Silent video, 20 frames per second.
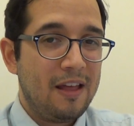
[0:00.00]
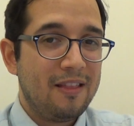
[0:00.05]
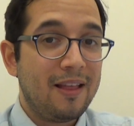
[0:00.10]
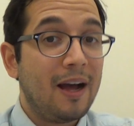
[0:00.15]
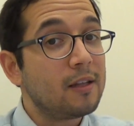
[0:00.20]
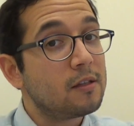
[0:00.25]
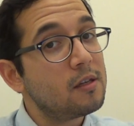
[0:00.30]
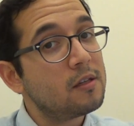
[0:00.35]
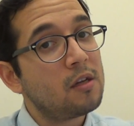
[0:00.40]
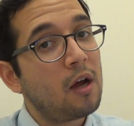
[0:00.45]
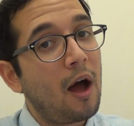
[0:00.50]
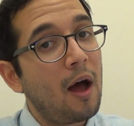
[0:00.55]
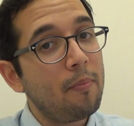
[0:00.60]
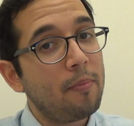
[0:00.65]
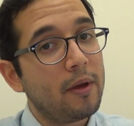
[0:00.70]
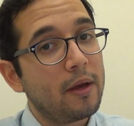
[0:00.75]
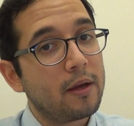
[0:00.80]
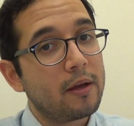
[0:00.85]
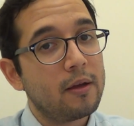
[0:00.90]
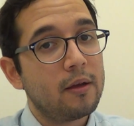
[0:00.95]
That's a
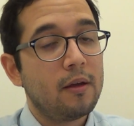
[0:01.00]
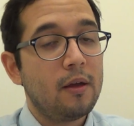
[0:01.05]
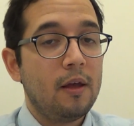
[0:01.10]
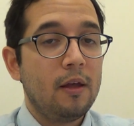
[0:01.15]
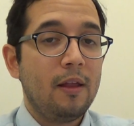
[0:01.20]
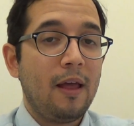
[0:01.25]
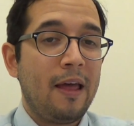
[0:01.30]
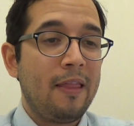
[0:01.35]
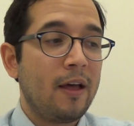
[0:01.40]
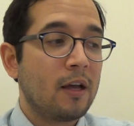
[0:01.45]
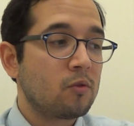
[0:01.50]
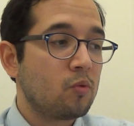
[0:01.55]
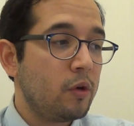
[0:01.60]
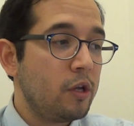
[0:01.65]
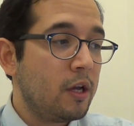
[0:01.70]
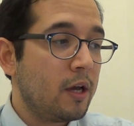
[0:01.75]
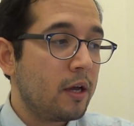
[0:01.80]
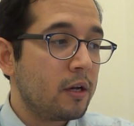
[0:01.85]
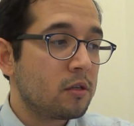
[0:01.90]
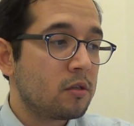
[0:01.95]
topic, and that's what
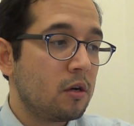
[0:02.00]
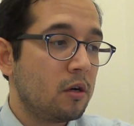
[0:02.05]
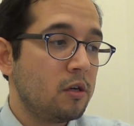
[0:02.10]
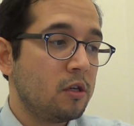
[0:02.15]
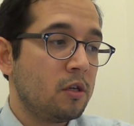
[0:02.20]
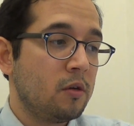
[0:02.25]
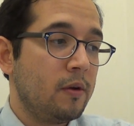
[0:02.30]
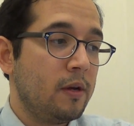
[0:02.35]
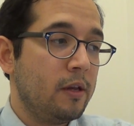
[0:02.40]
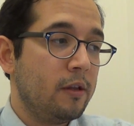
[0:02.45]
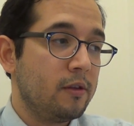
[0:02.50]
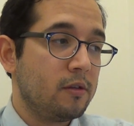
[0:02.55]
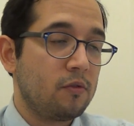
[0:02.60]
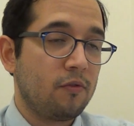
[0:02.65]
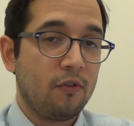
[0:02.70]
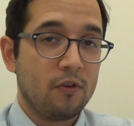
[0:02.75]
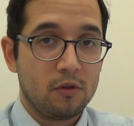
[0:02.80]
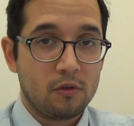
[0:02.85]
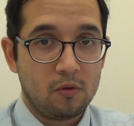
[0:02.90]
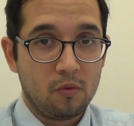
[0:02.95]
you got to start doing this
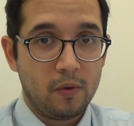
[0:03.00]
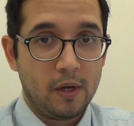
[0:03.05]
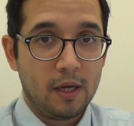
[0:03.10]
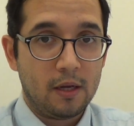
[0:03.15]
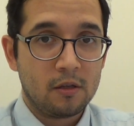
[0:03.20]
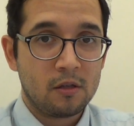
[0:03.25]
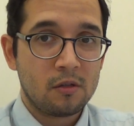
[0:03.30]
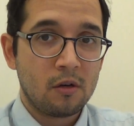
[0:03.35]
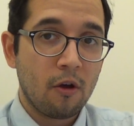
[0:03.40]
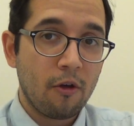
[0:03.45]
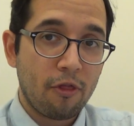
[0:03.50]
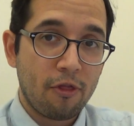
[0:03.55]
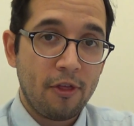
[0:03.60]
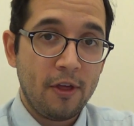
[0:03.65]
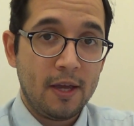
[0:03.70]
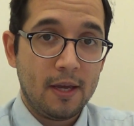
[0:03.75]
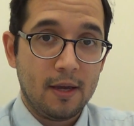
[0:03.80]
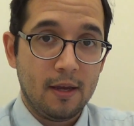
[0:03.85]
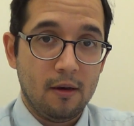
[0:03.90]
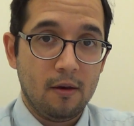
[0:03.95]
first week. Start
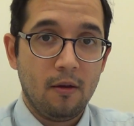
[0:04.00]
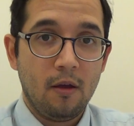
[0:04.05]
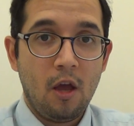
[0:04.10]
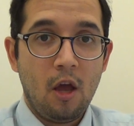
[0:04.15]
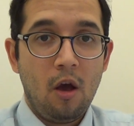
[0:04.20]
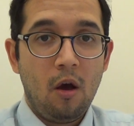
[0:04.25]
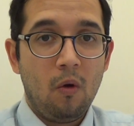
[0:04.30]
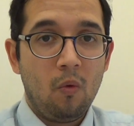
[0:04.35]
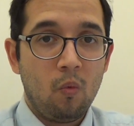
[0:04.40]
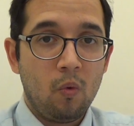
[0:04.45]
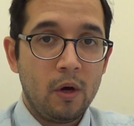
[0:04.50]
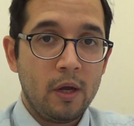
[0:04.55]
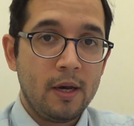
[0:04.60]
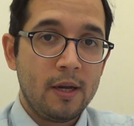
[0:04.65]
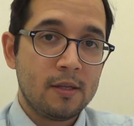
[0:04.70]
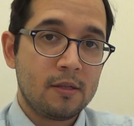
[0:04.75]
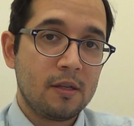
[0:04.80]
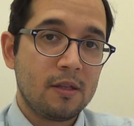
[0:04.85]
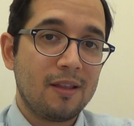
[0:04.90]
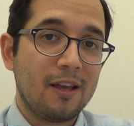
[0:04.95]
thinking, what
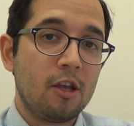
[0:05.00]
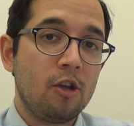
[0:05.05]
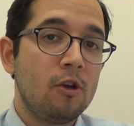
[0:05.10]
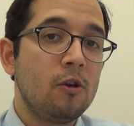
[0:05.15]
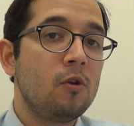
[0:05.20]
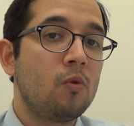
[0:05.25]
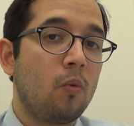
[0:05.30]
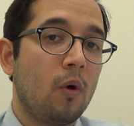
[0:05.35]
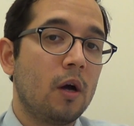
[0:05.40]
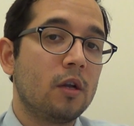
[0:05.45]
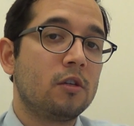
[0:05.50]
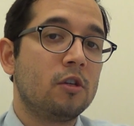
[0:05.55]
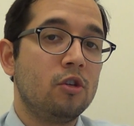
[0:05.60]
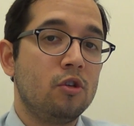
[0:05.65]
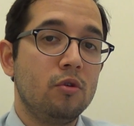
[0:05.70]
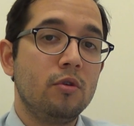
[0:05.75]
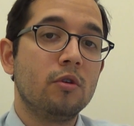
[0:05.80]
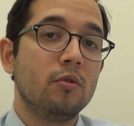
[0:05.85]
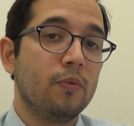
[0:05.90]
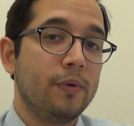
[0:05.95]
is it that you'd want to
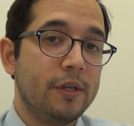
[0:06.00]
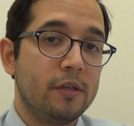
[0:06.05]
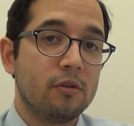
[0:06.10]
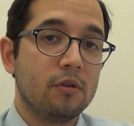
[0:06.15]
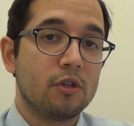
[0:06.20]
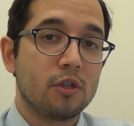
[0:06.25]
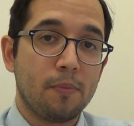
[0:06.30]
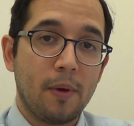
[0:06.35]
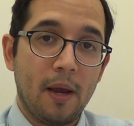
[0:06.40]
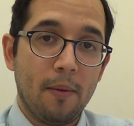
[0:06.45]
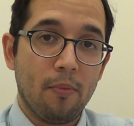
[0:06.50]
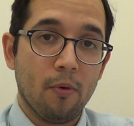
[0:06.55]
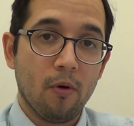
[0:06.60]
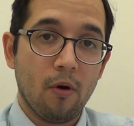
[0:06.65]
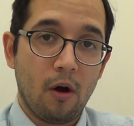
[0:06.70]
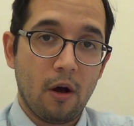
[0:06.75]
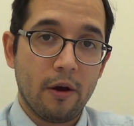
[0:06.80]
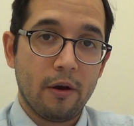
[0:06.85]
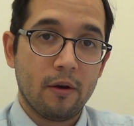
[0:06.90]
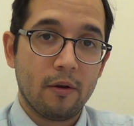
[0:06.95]
do your research paper
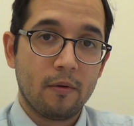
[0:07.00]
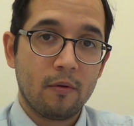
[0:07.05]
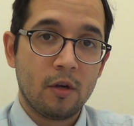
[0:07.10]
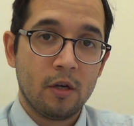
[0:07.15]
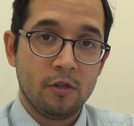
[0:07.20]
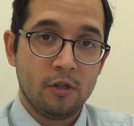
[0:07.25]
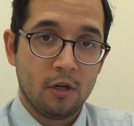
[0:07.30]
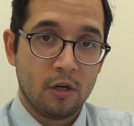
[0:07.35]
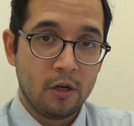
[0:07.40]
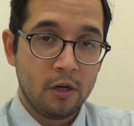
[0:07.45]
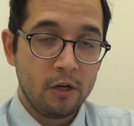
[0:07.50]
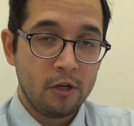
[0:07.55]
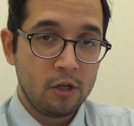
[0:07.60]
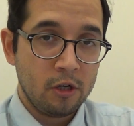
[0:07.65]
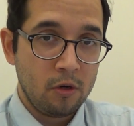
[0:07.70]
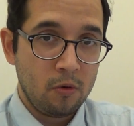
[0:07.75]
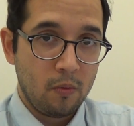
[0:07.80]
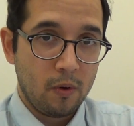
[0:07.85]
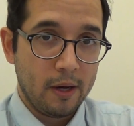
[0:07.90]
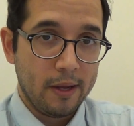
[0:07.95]
on? Because you're going to
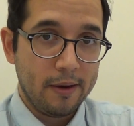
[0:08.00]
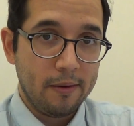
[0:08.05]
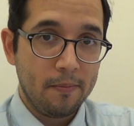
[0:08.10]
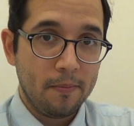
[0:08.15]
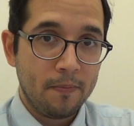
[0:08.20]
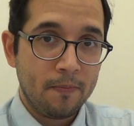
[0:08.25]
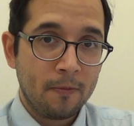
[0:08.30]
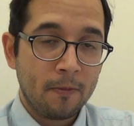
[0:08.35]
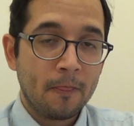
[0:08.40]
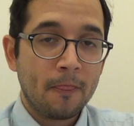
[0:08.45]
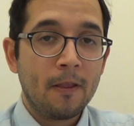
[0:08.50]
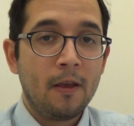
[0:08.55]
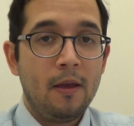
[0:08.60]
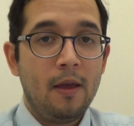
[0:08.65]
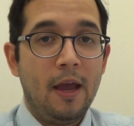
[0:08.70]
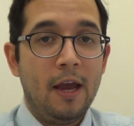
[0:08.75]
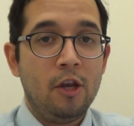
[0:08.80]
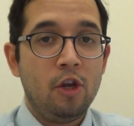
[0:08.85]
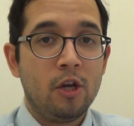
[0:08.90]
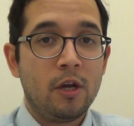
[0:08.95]
do one,
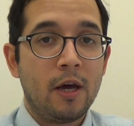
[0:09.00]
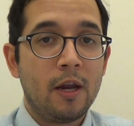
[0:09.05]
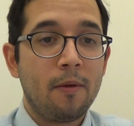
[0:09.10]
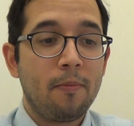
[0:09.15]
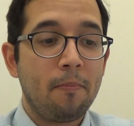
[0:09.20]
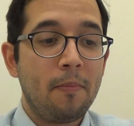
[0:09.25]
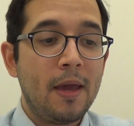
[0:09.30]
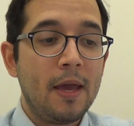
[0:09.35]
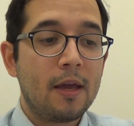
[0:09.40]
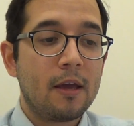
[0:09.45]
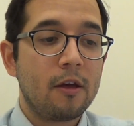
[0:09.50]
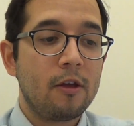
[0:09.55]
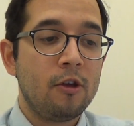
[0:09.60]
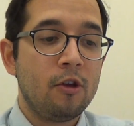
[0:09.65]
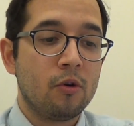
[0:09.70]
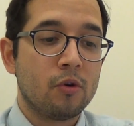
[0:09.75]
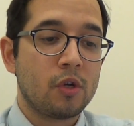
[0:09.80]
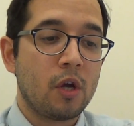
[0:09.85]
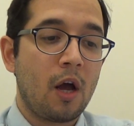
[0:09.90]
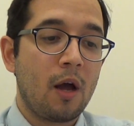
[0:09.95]
and you got to make
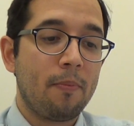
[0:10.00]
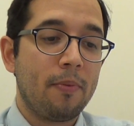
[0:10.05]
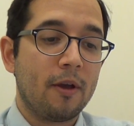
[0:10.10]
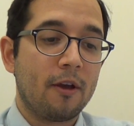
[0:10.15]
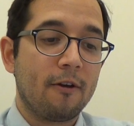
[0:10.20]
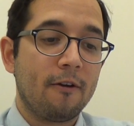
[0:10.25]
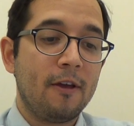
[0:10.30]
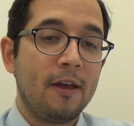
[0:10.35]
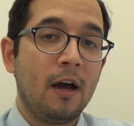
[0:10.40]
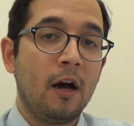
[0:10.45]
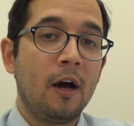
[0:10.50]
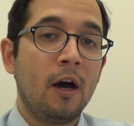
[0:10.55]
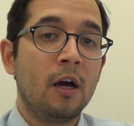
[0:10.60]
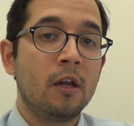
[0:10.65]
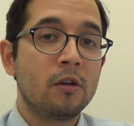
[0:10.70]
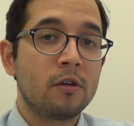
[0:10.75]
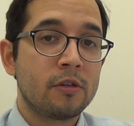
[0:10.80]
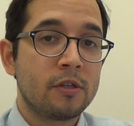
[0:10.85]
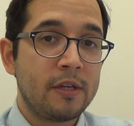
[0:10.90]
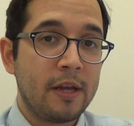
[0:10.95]
your topic
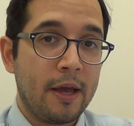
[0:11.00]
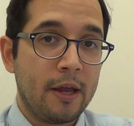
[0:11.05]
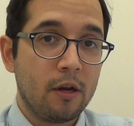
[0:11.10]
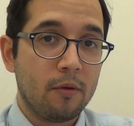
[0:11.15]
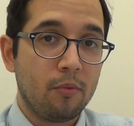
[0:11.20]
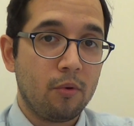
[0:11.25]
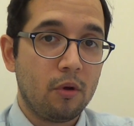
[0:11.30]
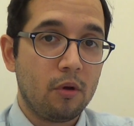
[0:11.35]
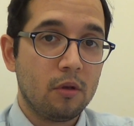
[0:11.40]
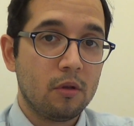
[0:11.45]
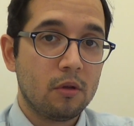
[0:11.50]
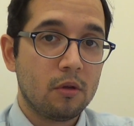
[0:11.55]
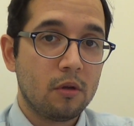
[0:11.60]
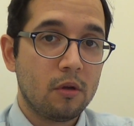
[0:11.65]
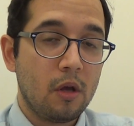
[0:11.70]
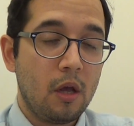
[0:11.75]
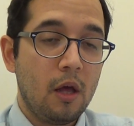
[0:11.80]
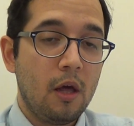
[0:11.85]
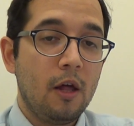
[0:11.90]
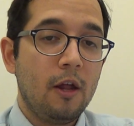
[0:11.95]
understandable,
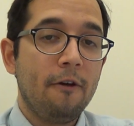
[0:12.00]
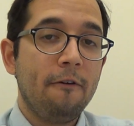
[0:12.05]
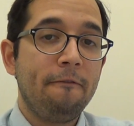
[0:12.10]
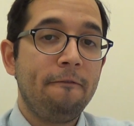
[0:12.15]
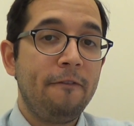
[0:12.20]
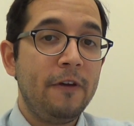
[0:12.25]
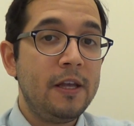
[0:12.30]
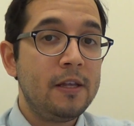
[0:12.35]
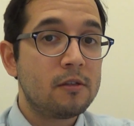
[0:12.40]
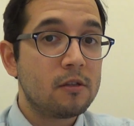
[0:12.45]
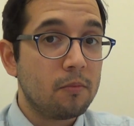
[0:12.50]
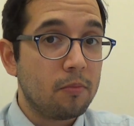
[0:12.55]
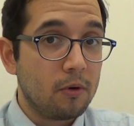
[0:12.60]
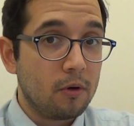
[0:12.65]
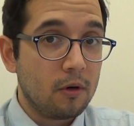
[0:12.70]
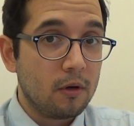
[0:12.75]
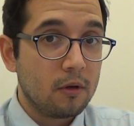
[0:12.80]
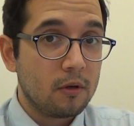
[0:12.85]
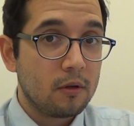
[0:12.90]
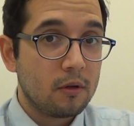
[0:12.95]

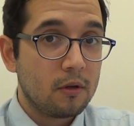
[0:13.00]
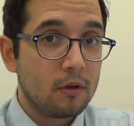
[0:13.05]
feasible,